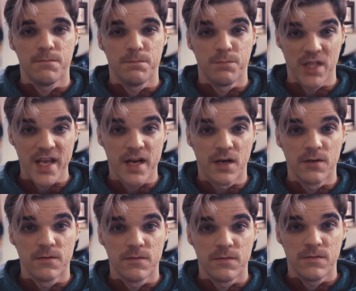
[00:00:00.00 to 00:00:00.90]

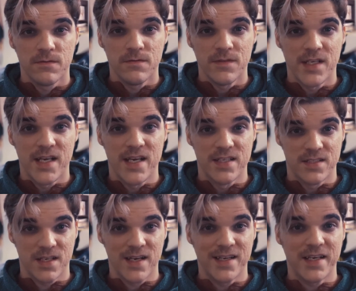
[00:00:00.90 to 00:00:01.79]
player,
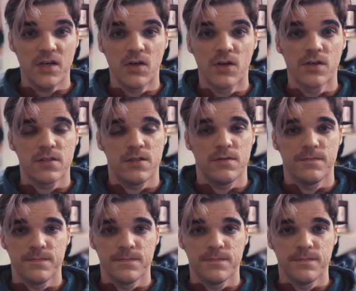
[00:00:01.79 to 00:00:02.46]
is gonna get hurt.